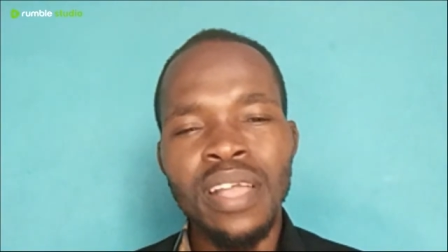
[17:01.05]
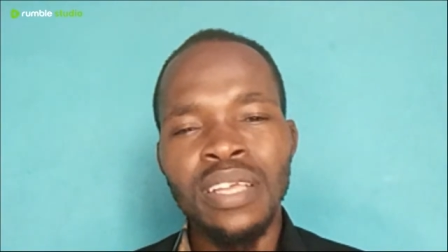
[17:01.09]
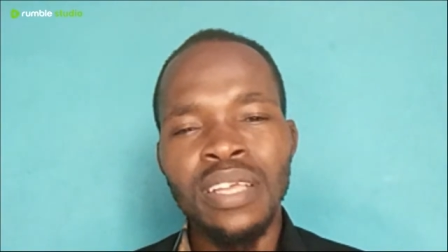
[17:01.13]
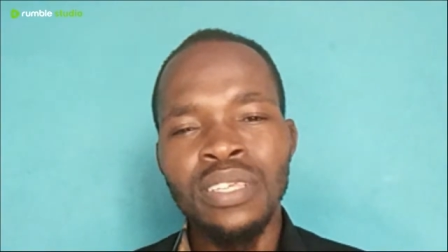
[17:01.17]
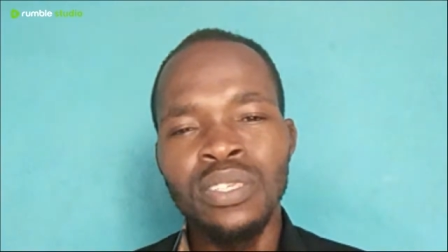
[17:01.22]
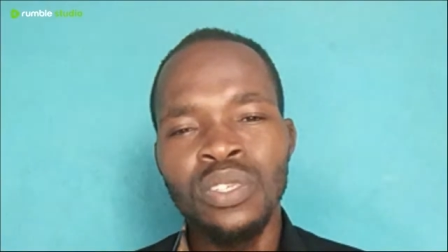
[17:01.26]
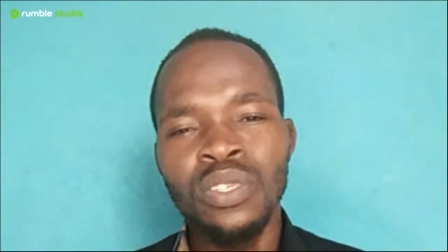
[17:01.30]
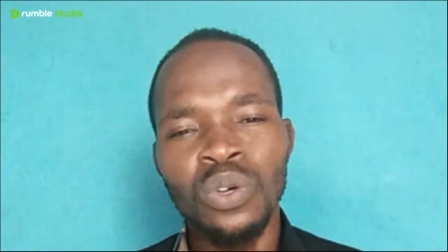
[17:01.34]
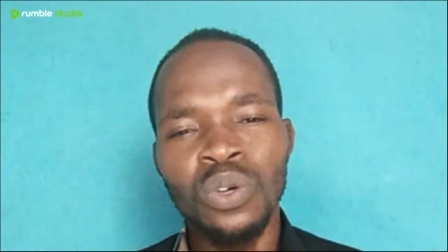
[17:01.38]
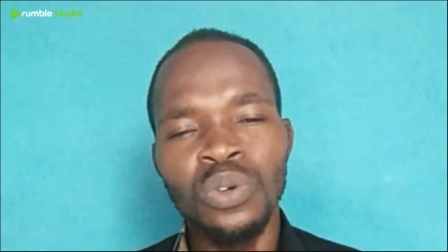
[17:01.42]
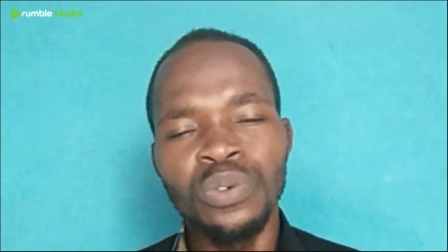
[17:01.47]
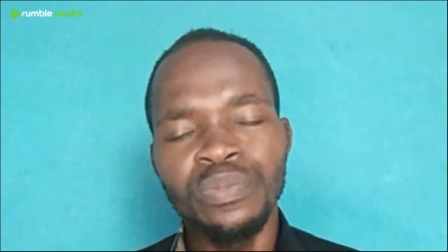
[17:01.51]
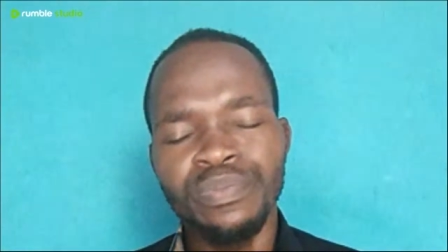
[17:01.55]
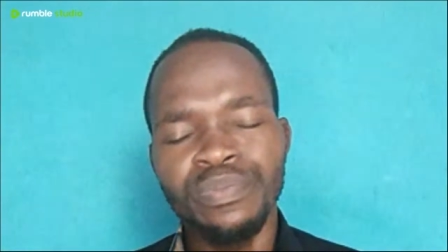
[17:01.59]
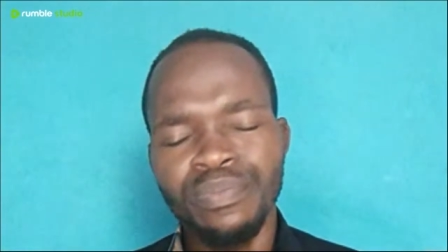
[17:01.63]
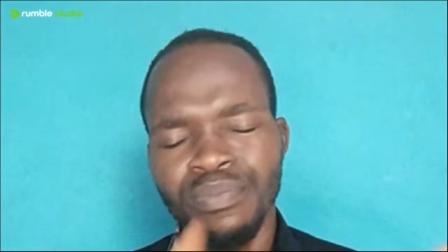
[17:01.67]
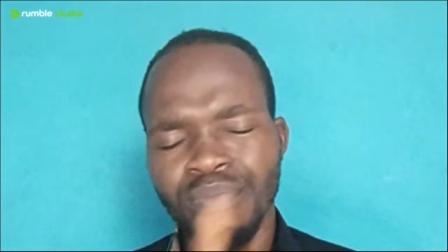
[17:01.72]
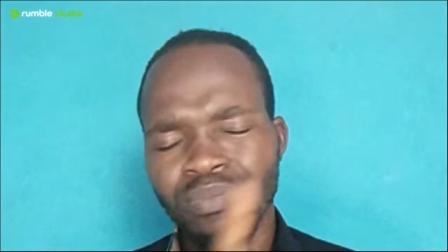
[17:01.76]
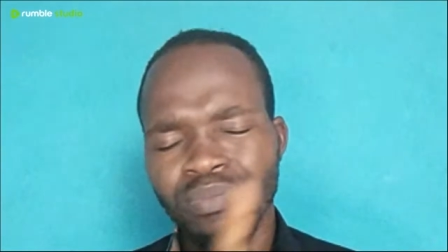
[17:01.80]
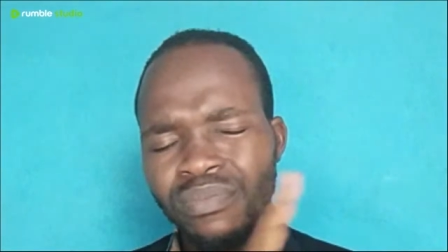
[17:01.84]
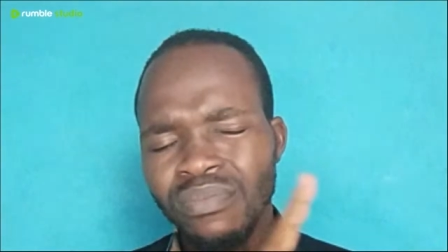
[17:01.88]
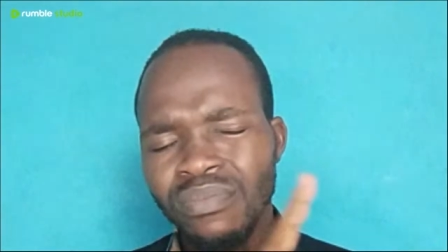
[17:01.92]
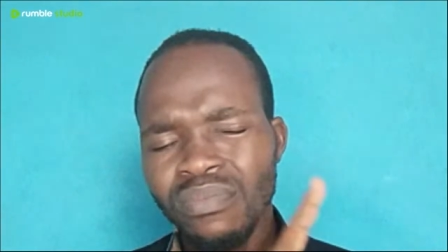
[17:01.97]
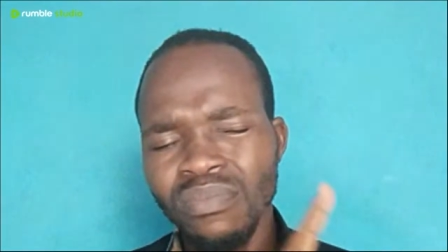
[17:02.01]
So
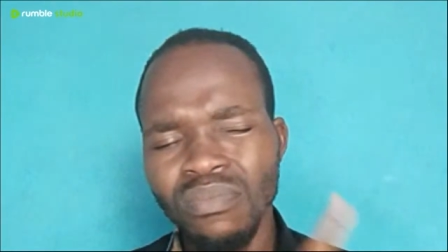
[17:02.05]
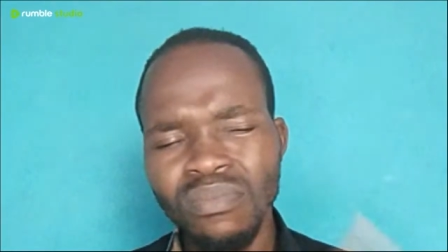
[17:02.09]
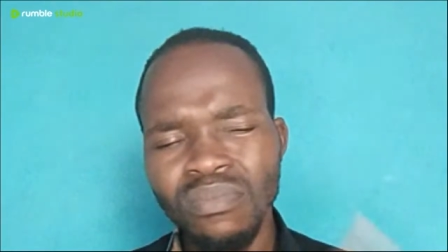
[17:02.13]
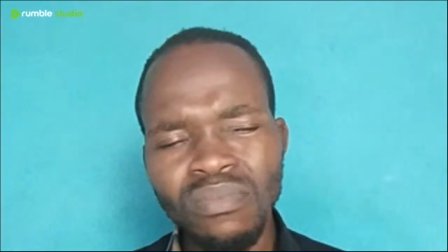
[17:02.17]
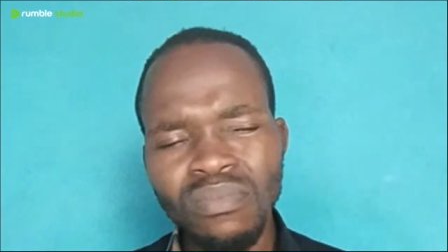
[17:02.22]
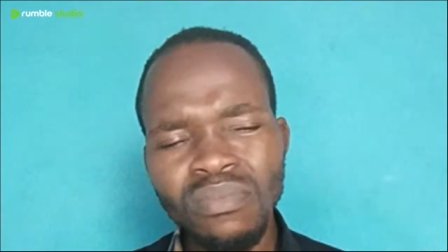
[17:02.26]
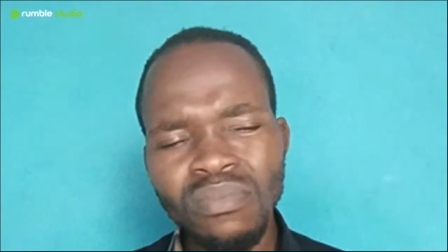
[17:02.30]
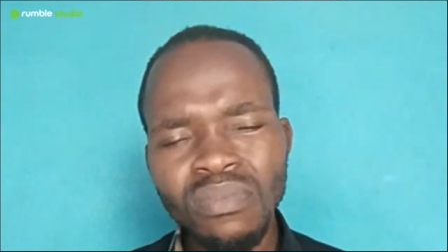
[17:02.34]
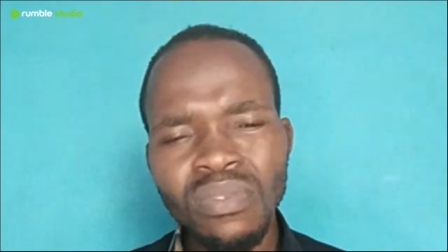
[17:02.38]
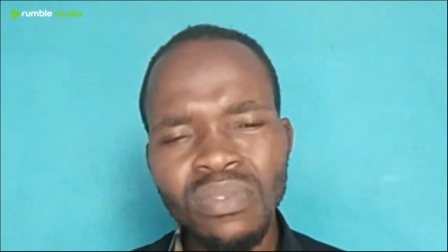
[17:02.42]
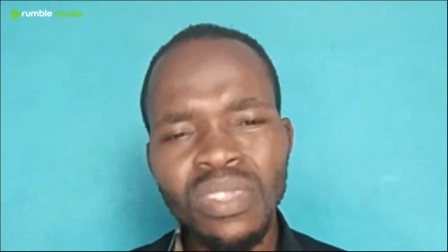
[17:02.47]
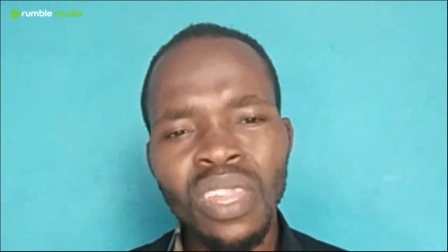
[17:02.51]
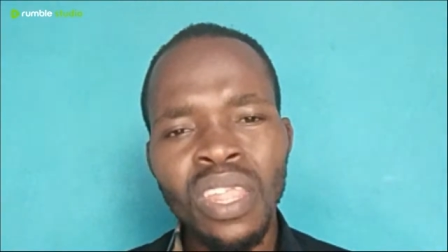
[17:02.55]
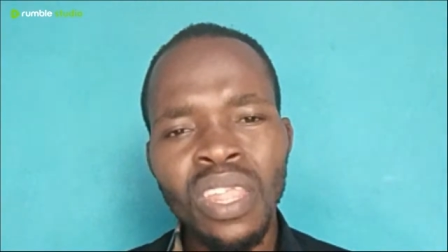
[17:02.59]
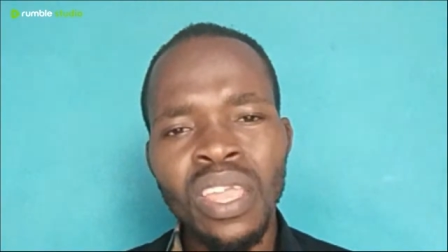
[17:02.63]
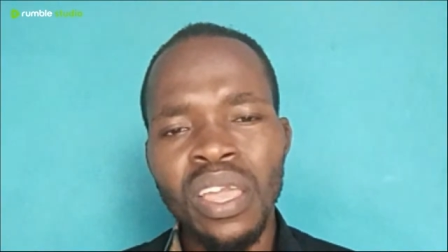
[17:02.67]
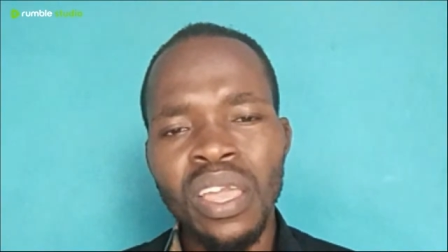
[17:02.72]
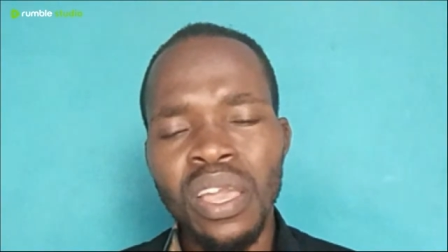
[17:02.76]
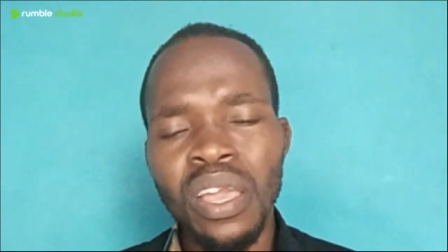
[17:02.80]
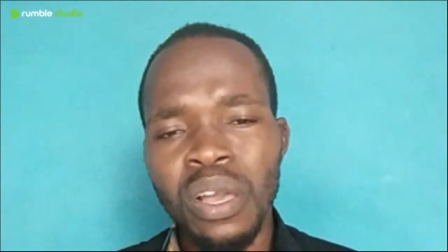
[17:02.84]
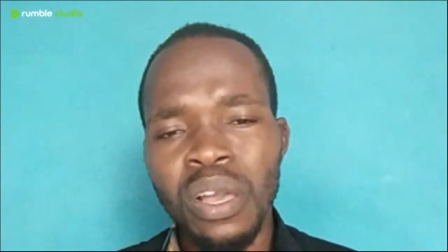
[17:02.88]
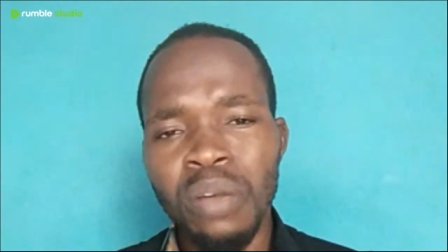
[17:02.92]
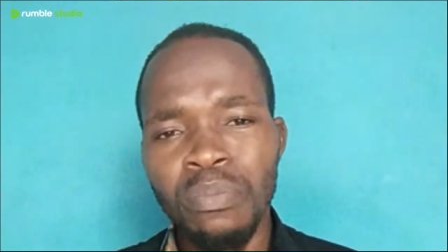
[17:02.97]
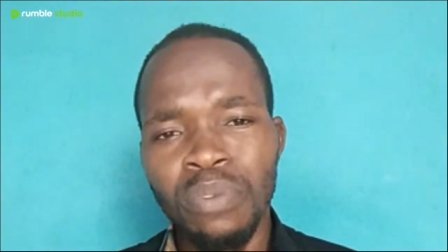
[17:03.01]

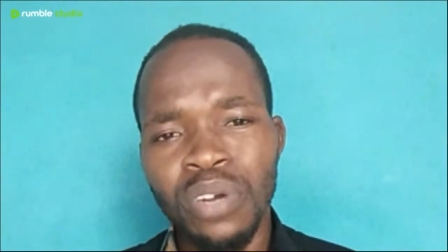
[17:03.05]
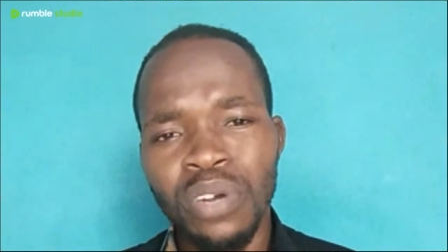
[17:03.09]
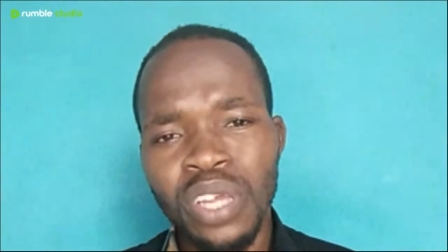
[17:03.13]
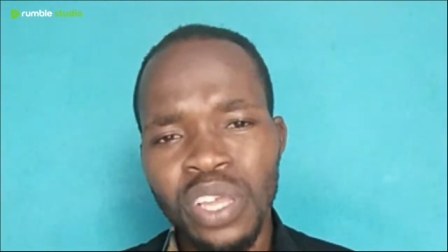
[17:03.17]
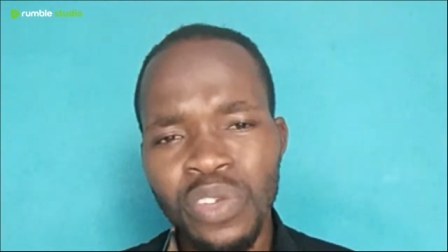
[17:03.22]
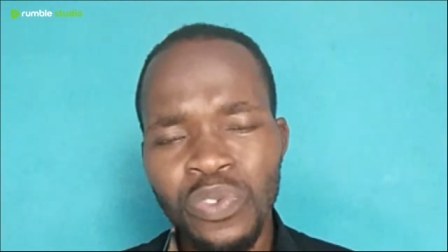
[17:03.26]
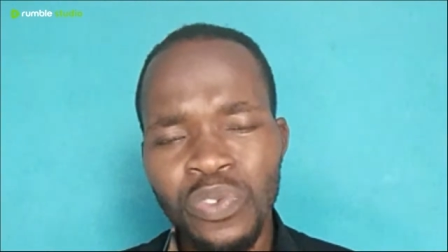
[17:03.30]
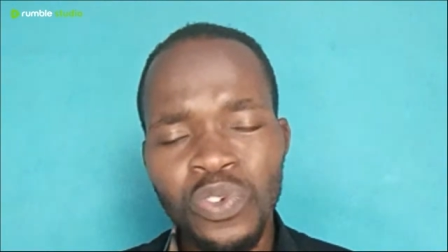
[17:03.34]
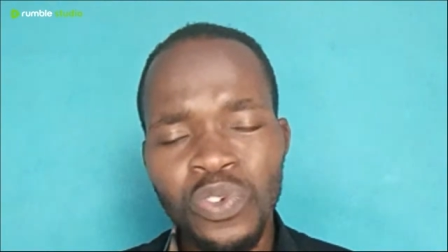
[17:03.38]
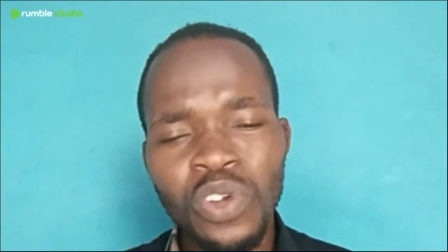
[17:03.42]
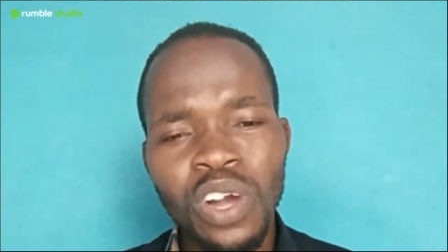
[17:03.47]
but if